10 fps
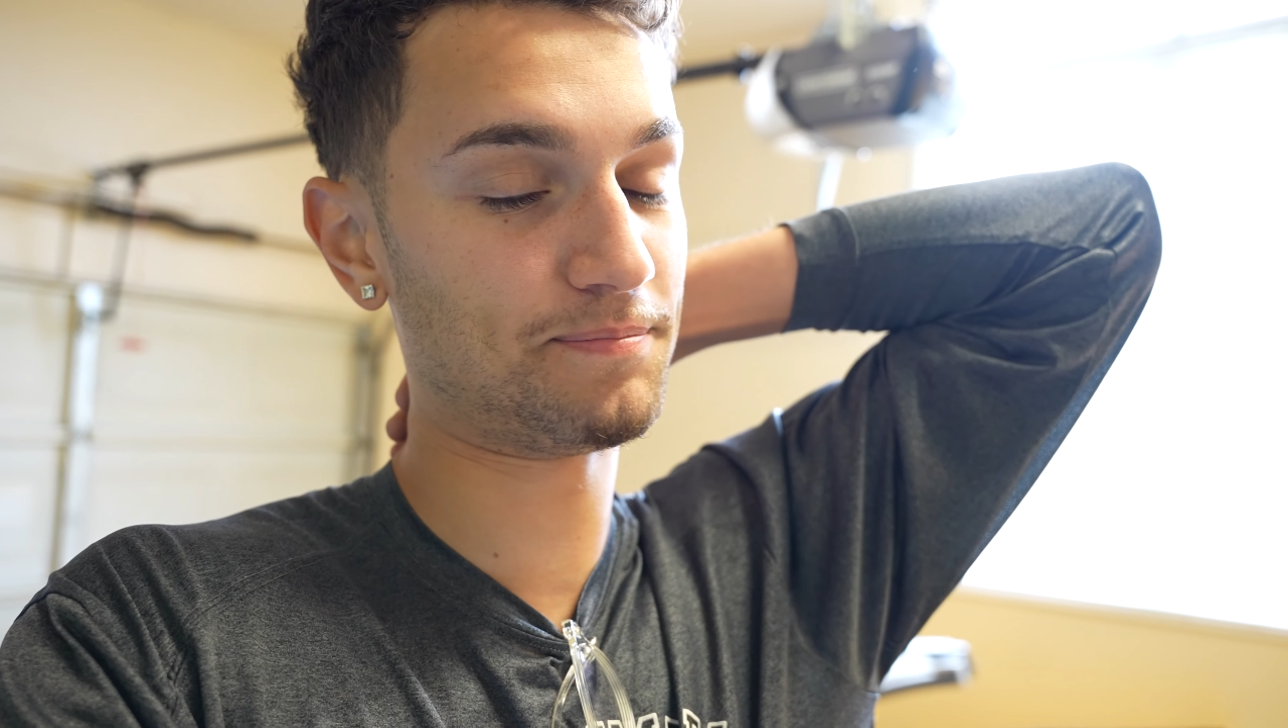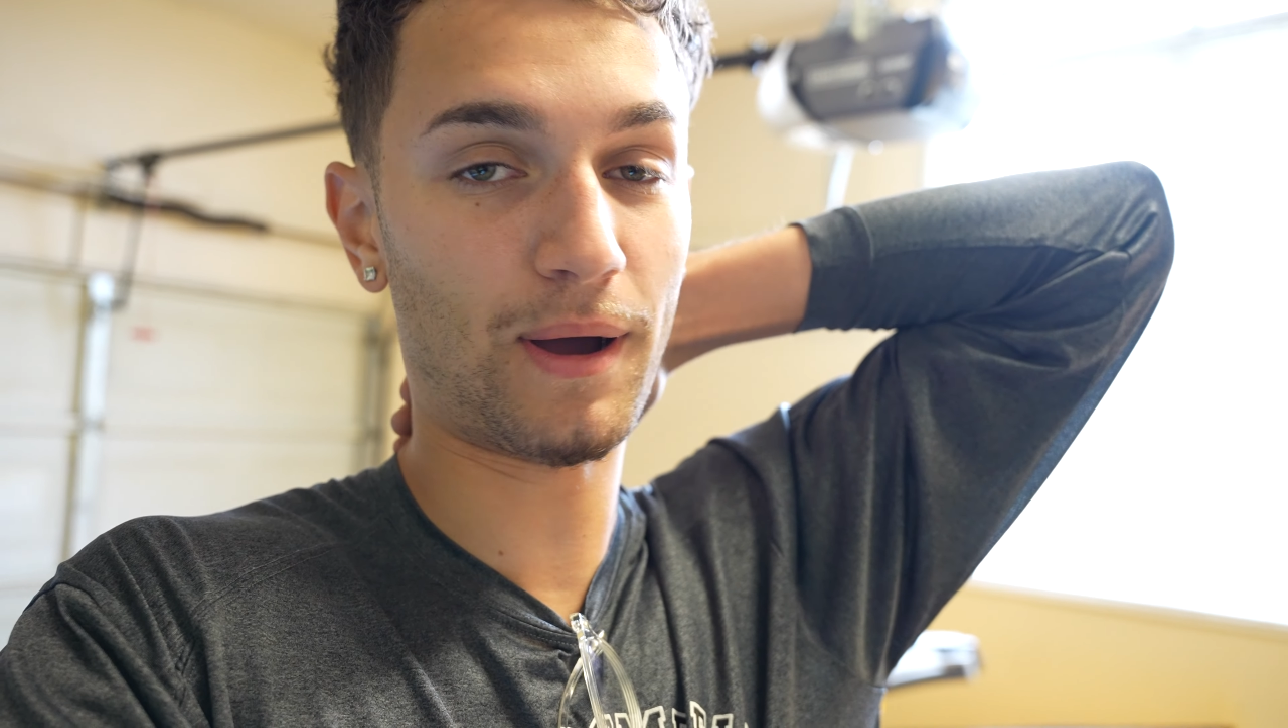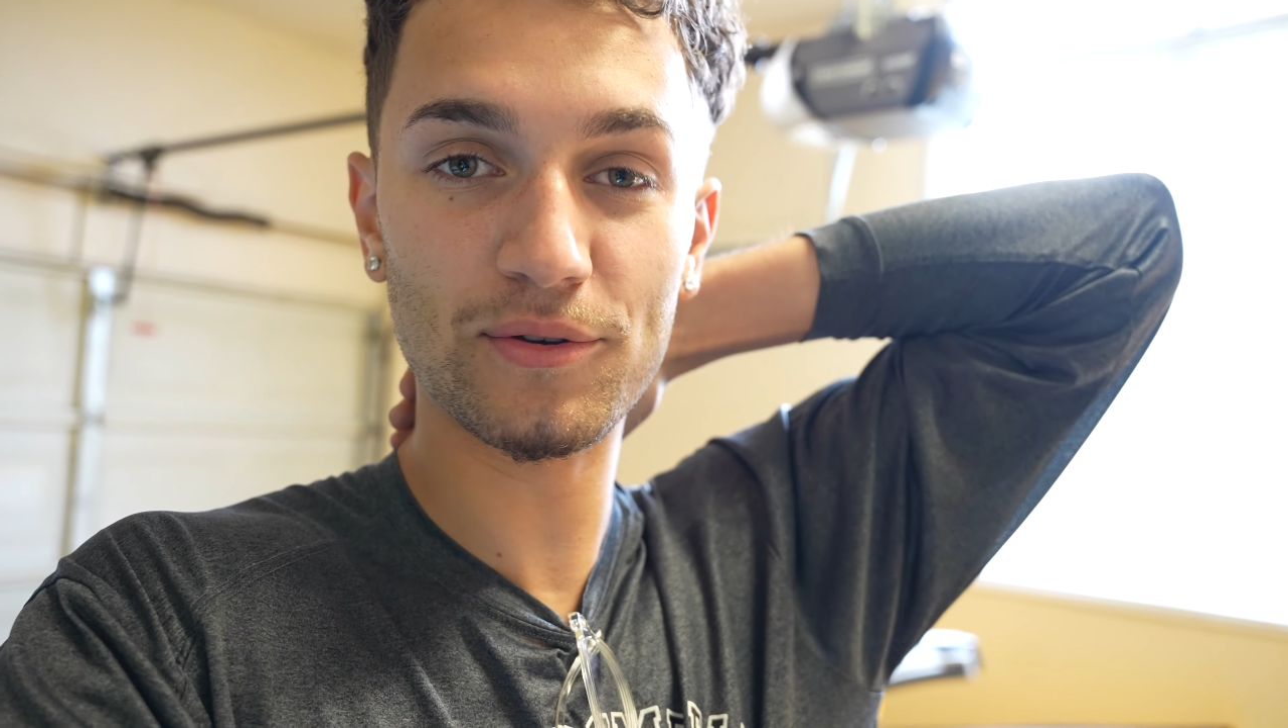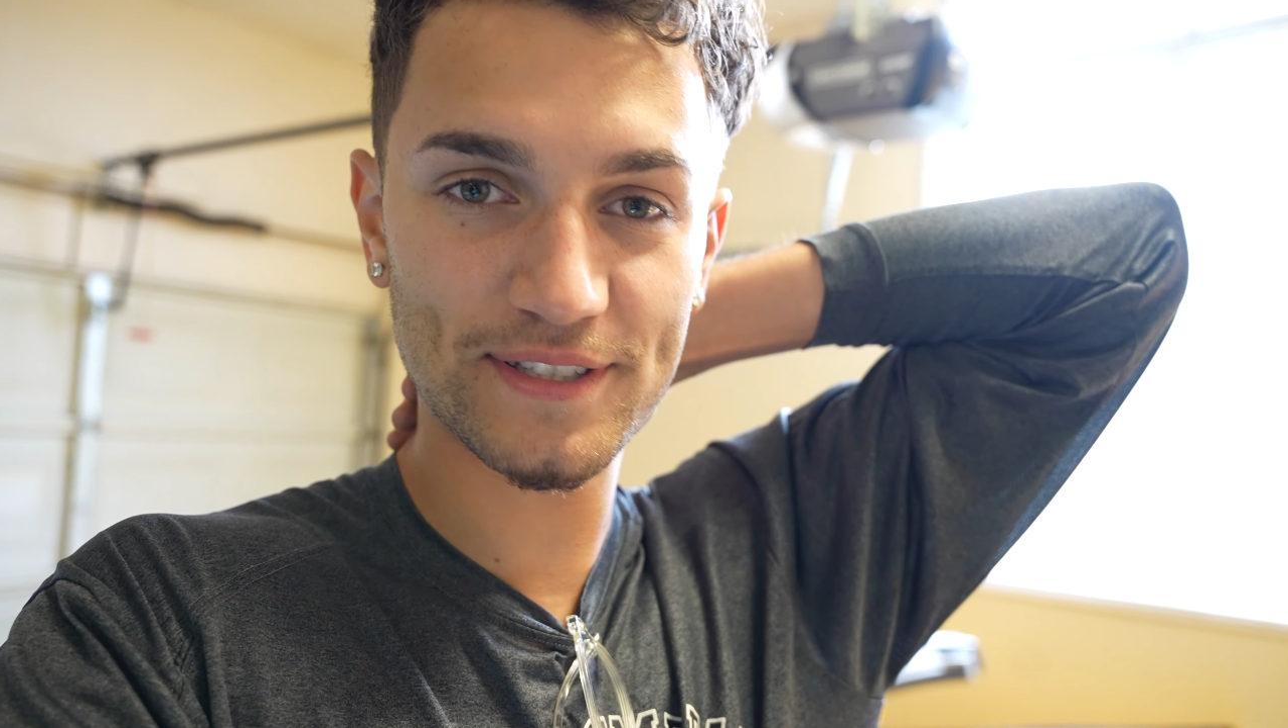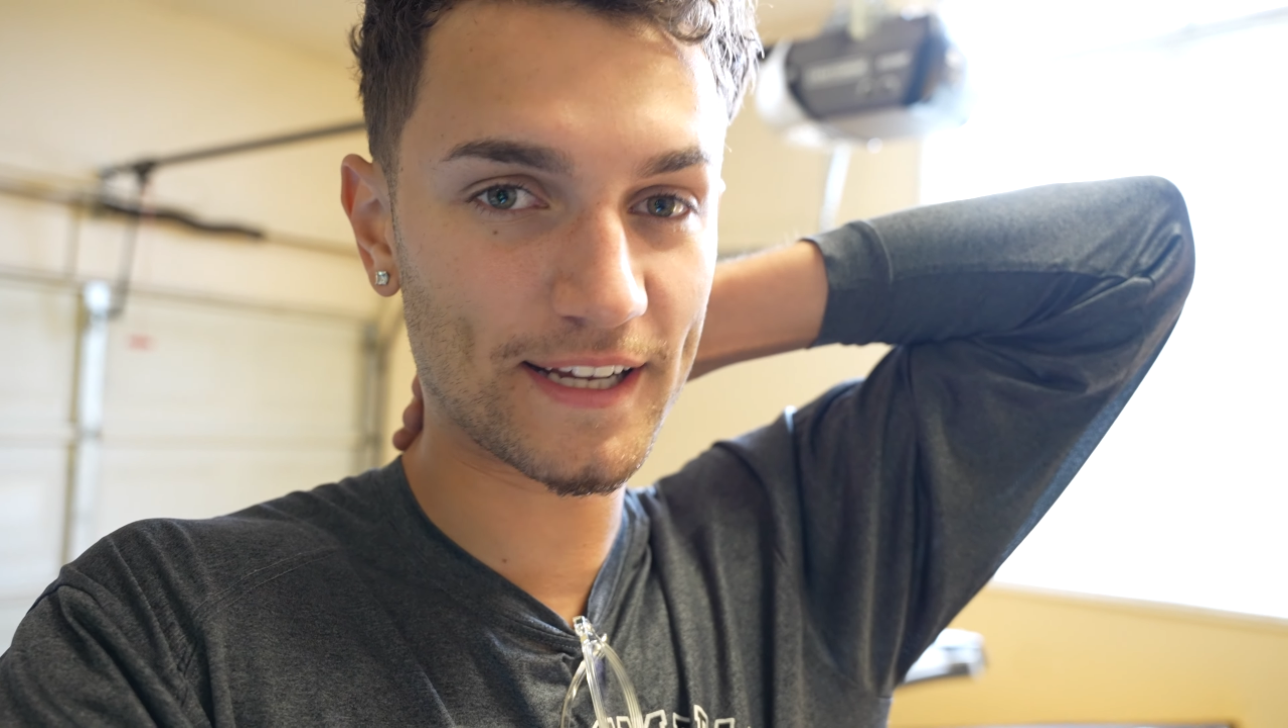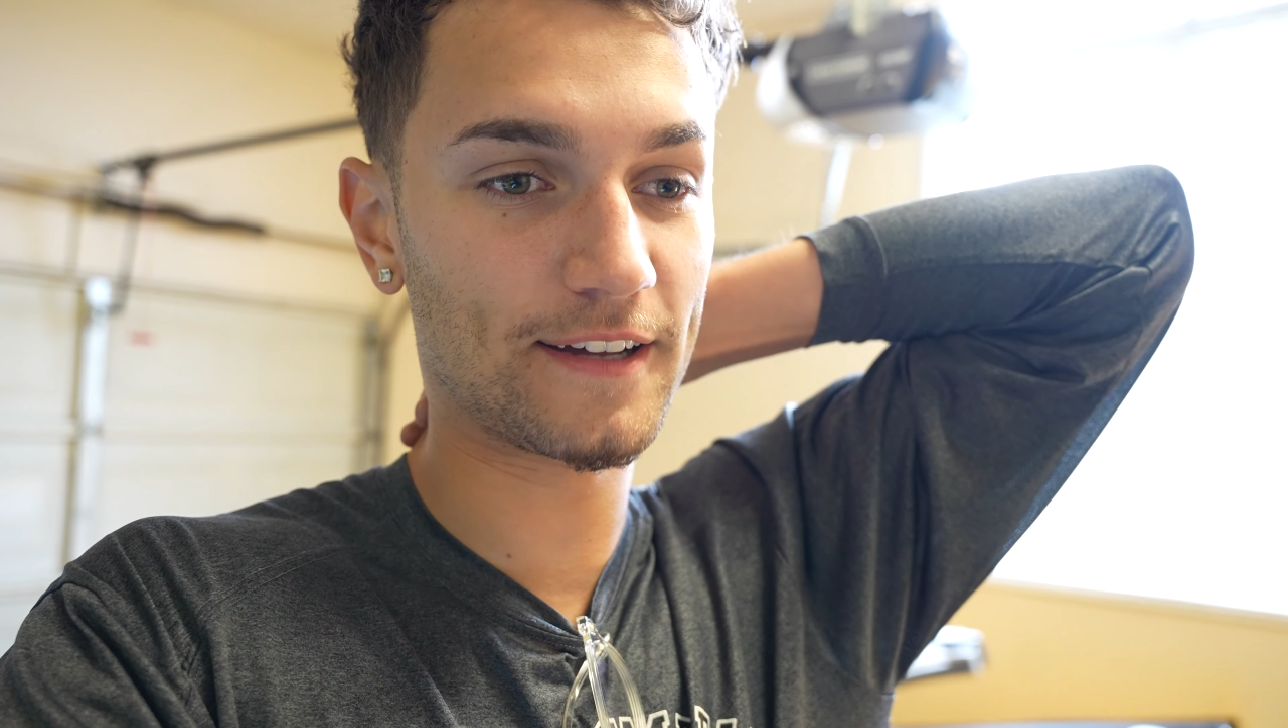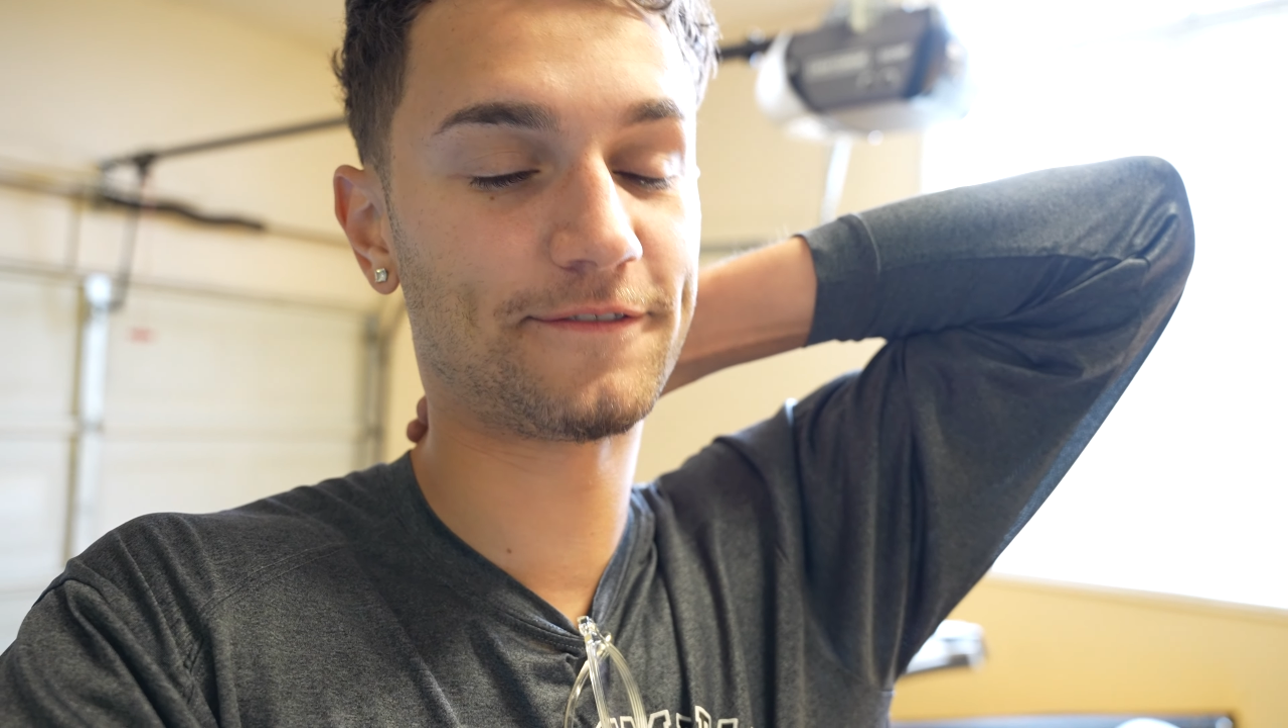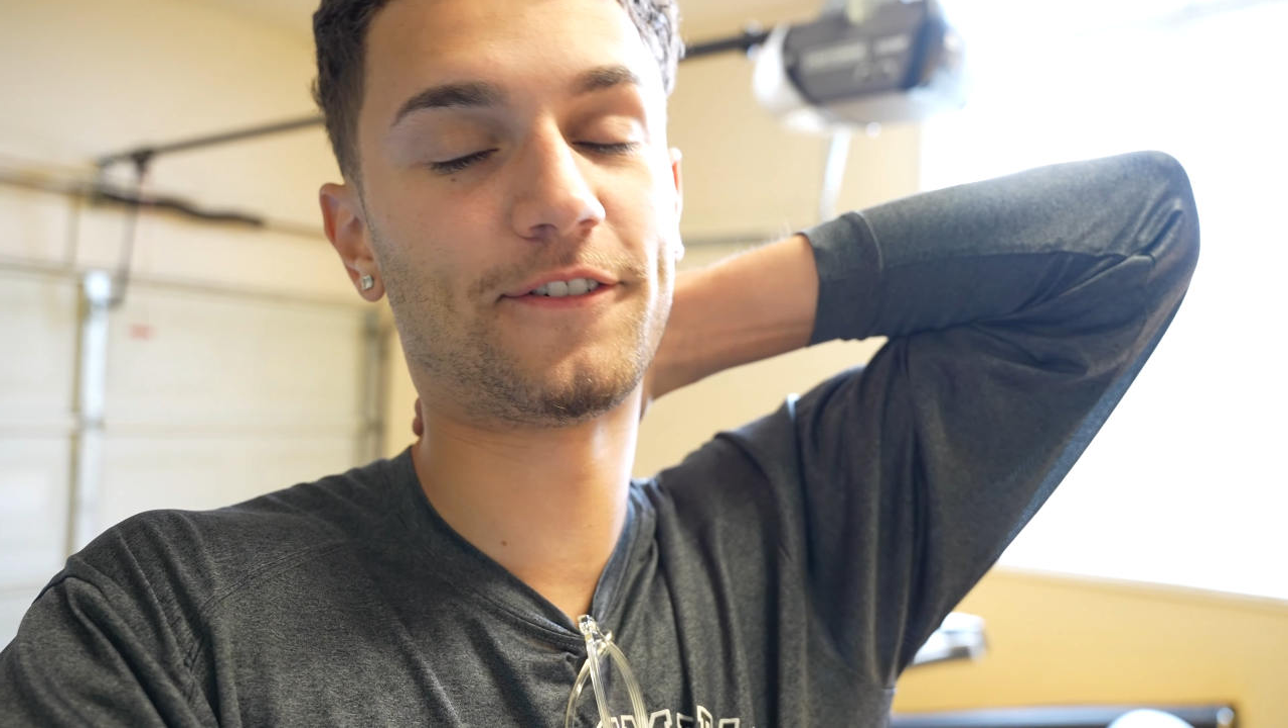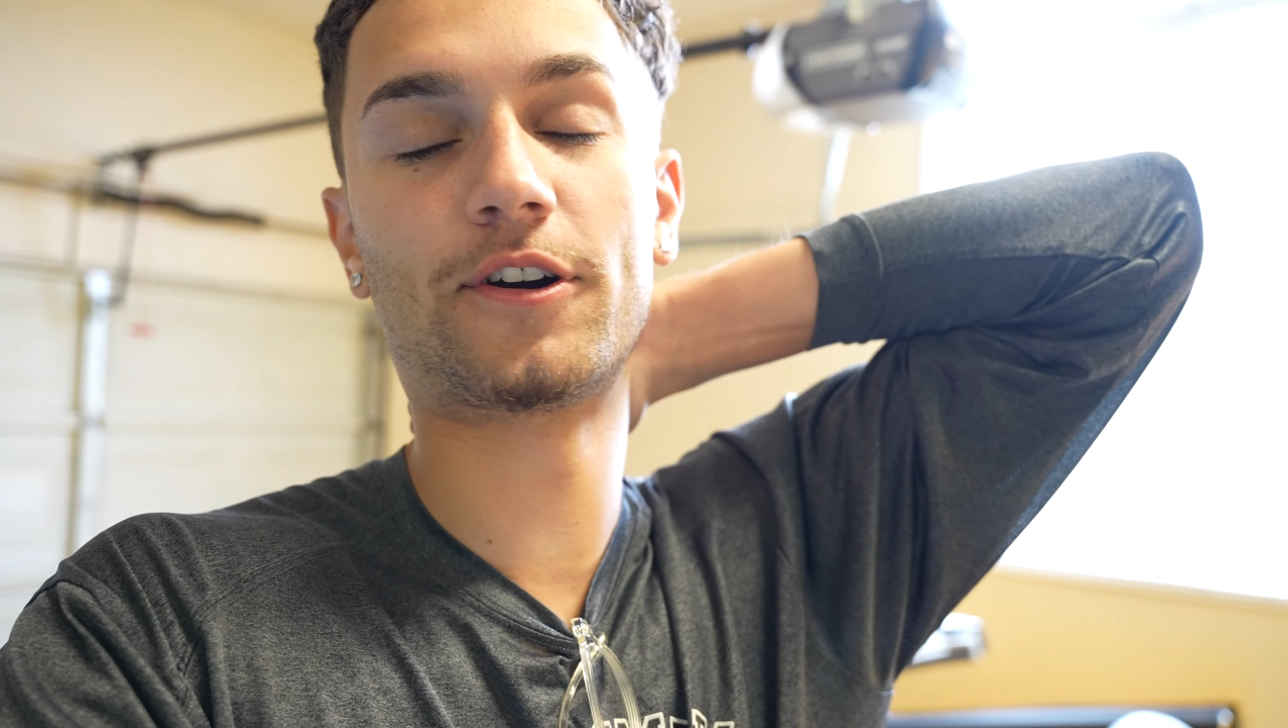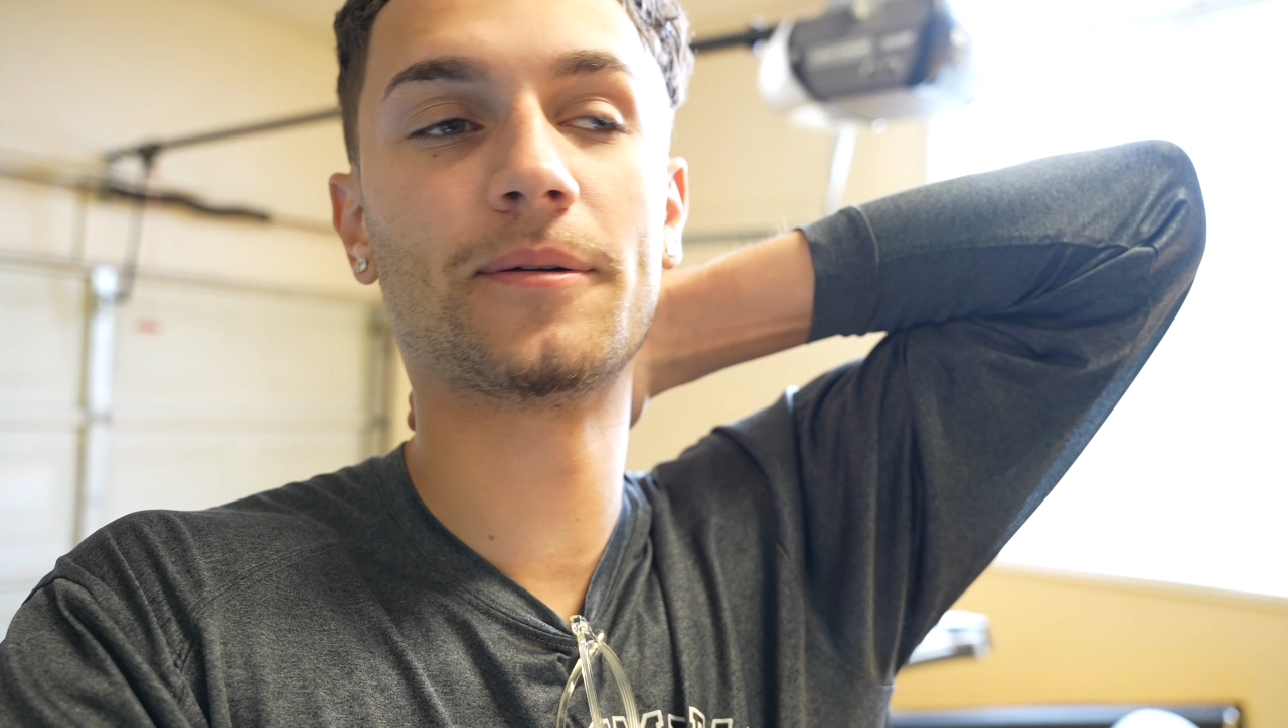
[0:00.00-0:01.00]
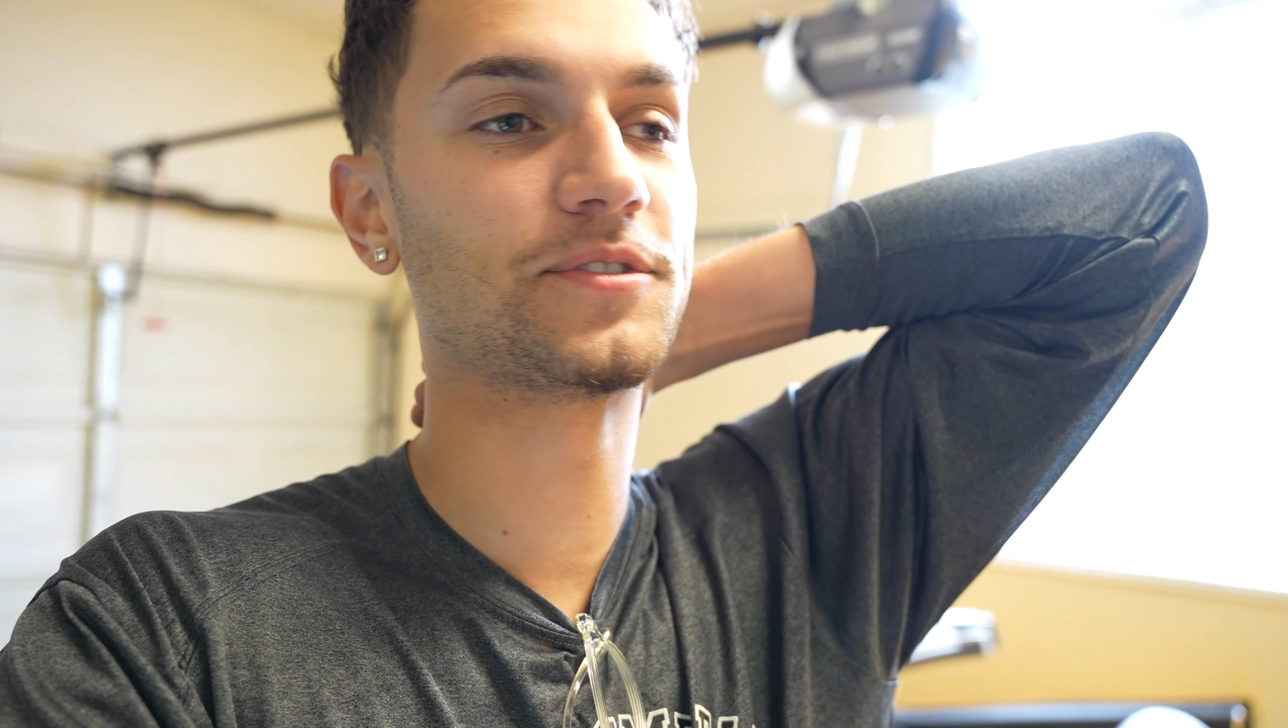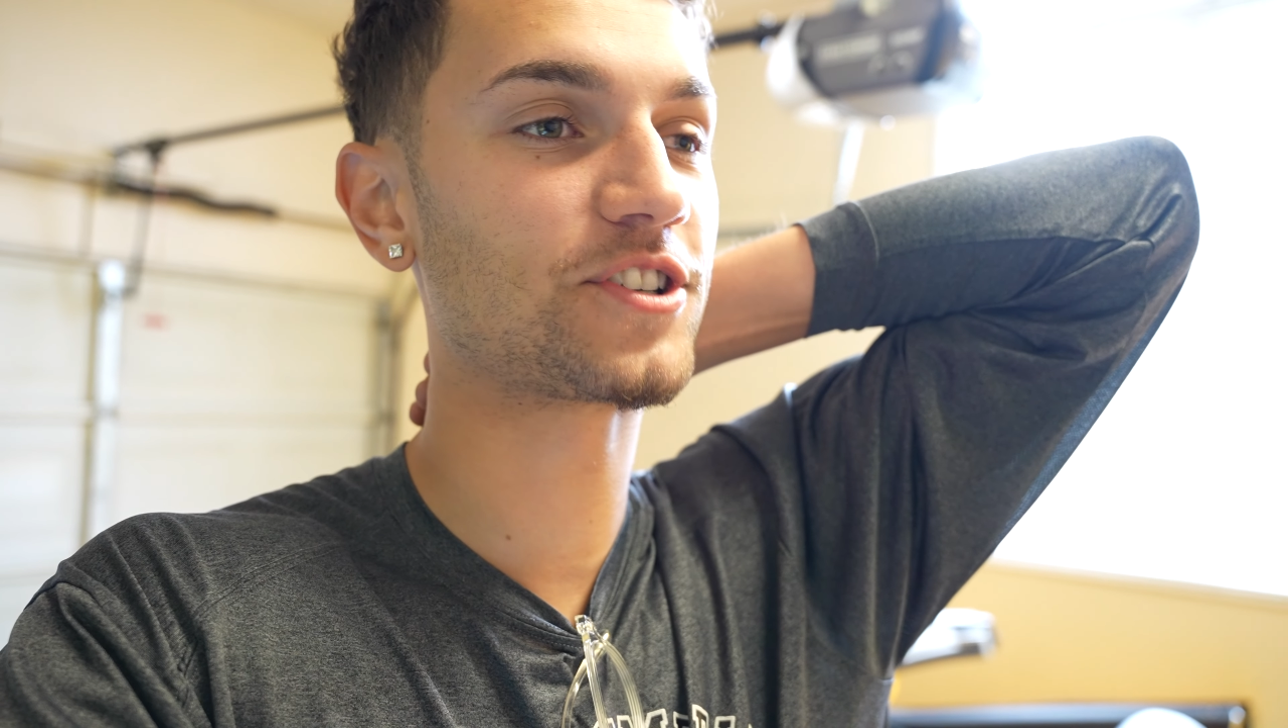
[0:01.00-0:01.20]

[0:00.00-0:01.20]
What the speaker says: posting on forums,